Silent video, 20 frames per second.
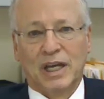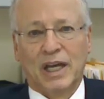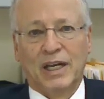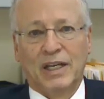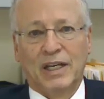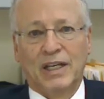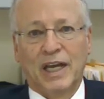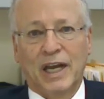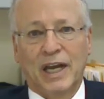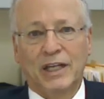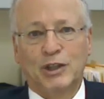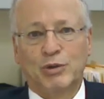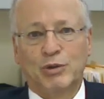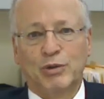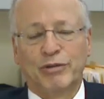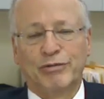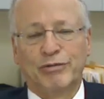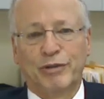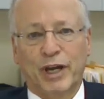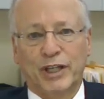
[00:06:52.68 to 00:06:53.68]
And again,
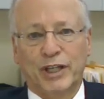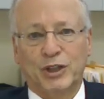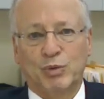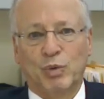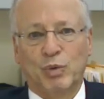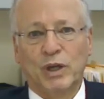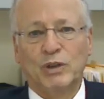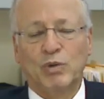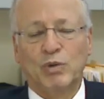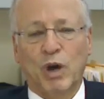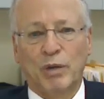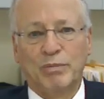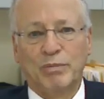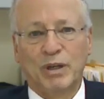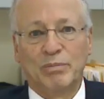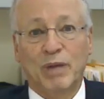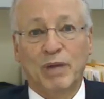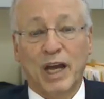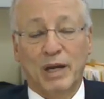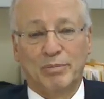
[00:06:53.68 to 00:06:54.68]
to refresh, what do I
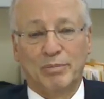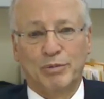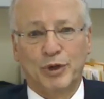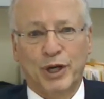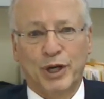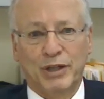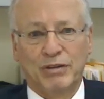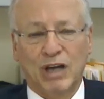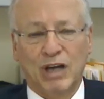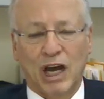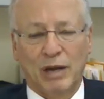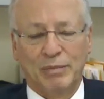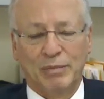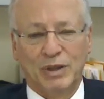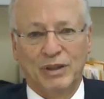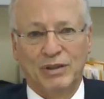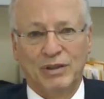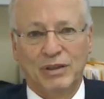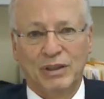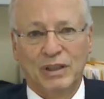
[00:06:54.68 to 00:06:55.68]
mean by a pretty
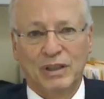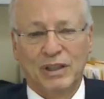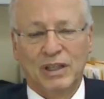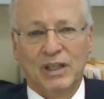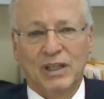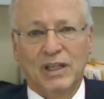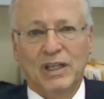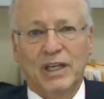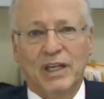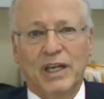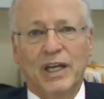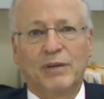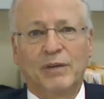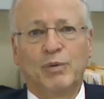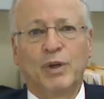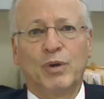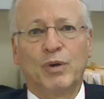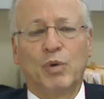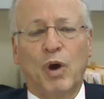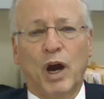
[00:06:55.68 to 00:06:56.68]
diamond?
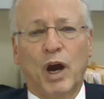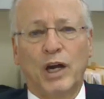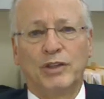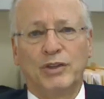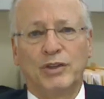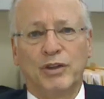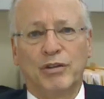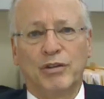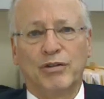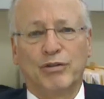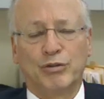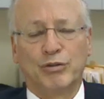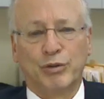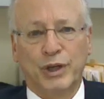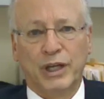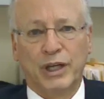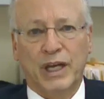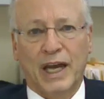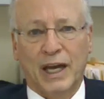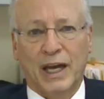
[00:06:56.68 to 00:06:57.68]
It requires
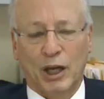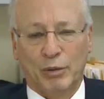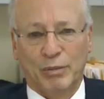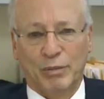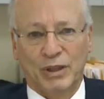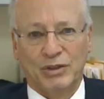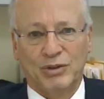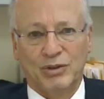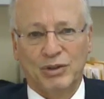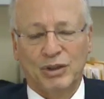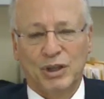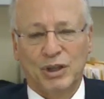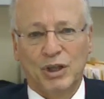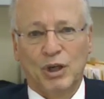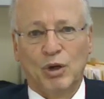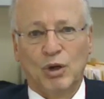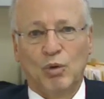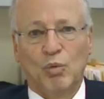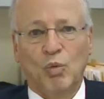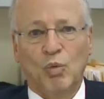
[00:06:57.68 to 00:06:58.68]
3 elements.
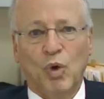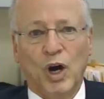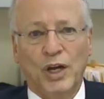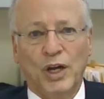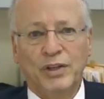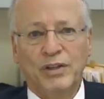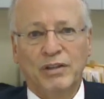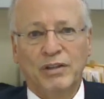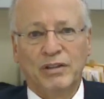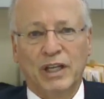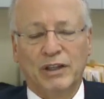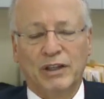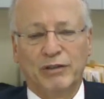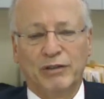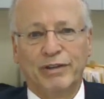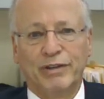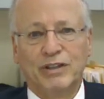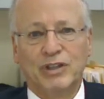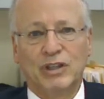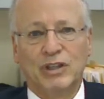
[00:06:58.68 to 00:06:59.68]
1, that
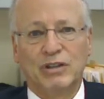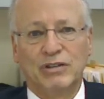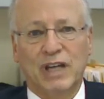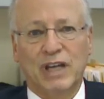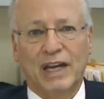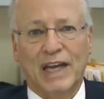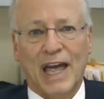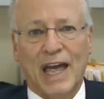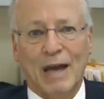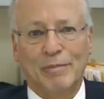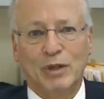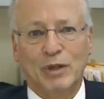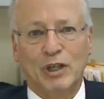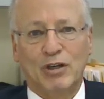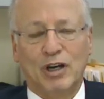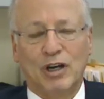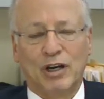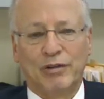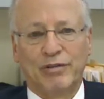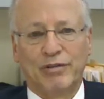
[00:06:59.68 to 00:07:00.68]
the physical
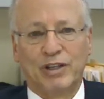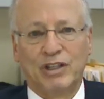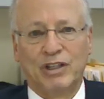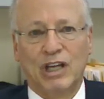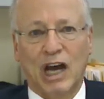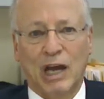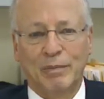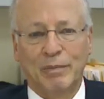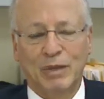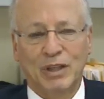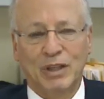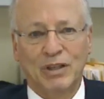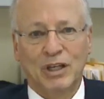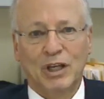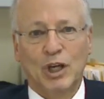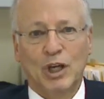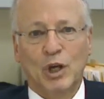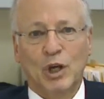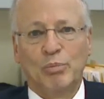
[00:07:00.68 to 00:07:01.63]
diameter of the diamond